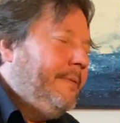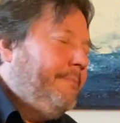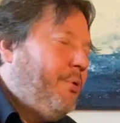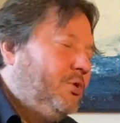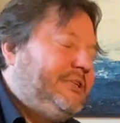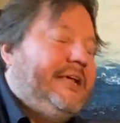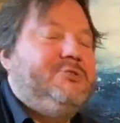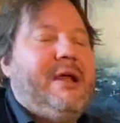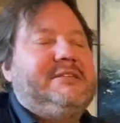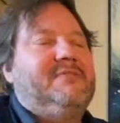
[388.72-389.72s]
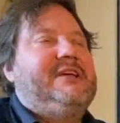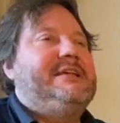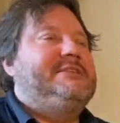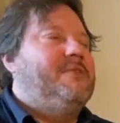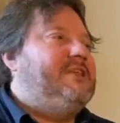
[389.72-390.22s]
Portuguese reds I've
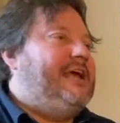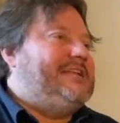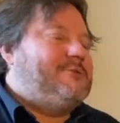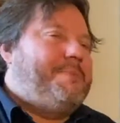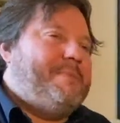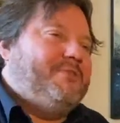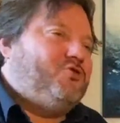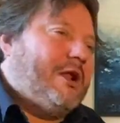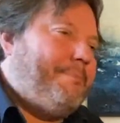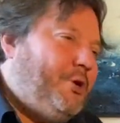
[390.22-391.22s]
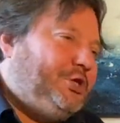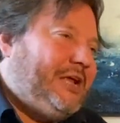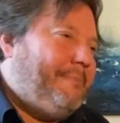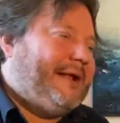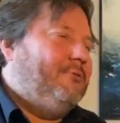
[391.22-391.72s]
tasted over the years where people are trying to push it
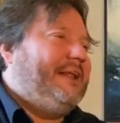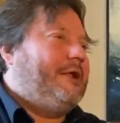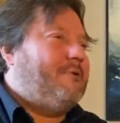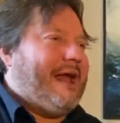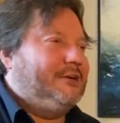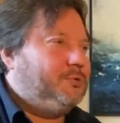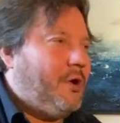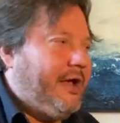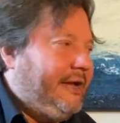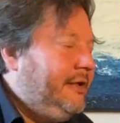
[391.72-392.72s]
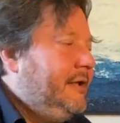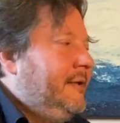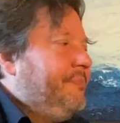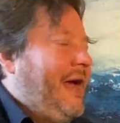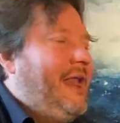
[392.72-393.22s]
and make a really grand wine
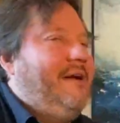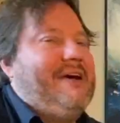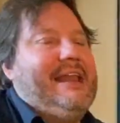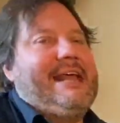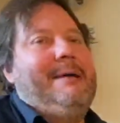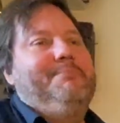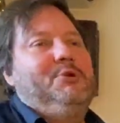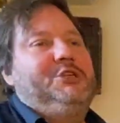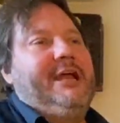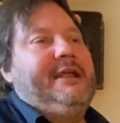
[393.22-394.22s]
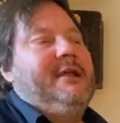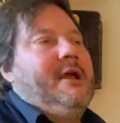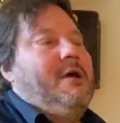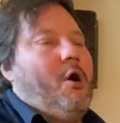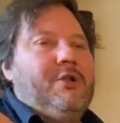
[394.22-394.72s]
of Alicante Boucher
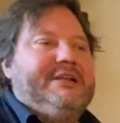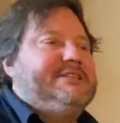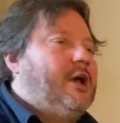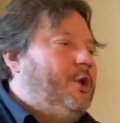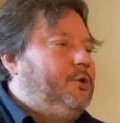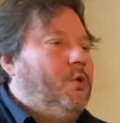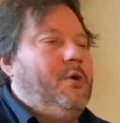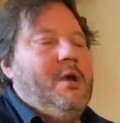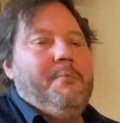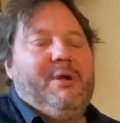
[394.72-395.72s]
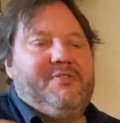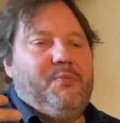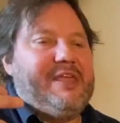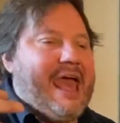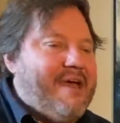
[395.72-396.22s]
on its own or
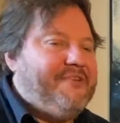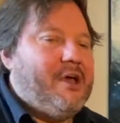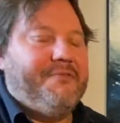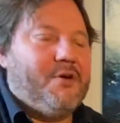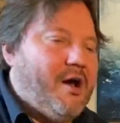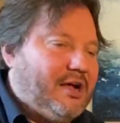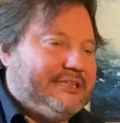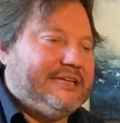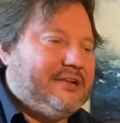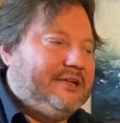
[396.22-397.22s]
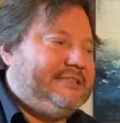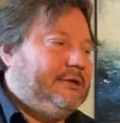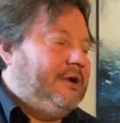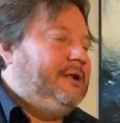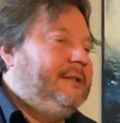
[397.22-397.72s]
with heavier varieties like
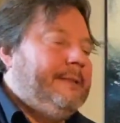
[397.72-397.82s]
Syrah.